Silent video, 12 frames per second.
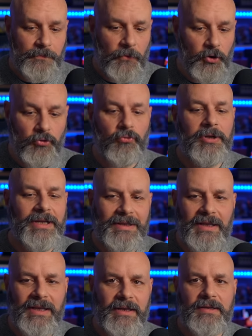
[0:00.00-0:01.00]

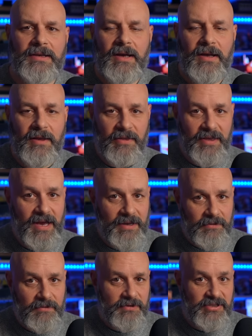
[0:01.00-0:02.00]
greenlit that
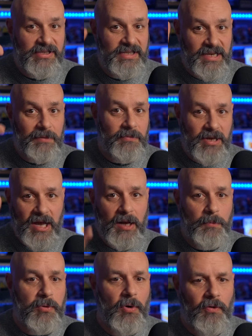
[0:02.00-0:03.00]
Steam Deck
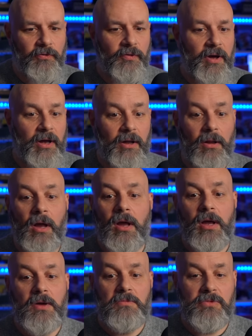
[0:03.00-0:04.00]
profile
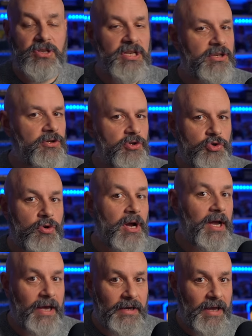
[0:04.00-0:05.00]
didn't
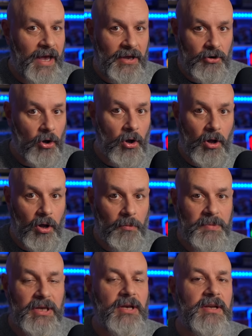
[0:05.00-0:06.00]
try it at all,
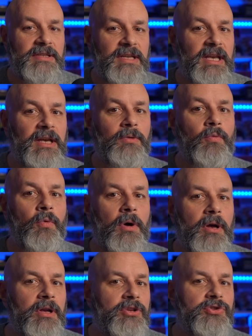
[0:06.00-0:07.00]
because it
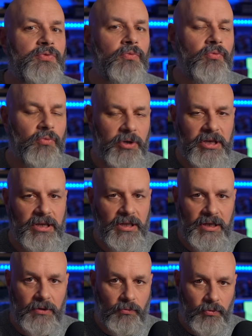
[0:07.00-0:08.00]
was
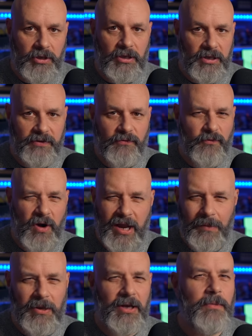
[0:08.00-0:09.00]
really, really
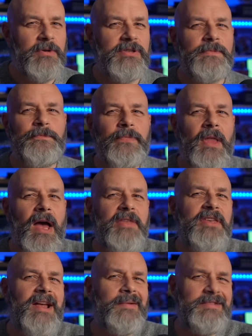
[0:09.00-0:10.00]
framey. It was, I
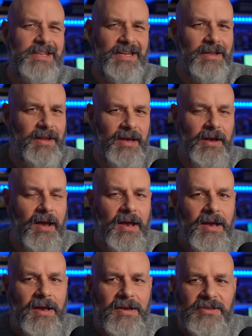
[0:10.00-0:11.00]
think I was getting like
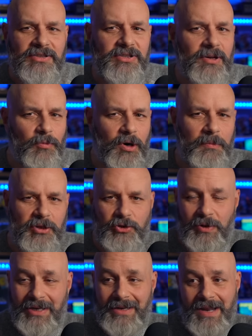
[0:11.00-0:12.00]
somewhere
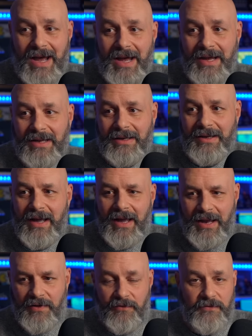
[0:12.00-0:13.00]
between 9
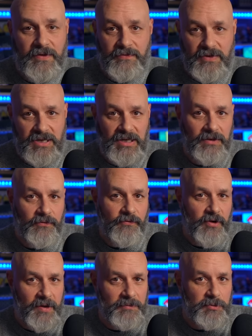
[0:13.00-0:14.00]
and 15
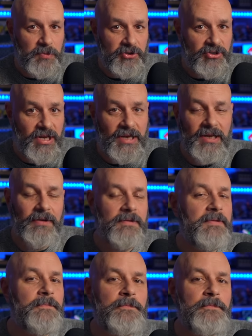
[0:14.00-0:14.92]
frames per second.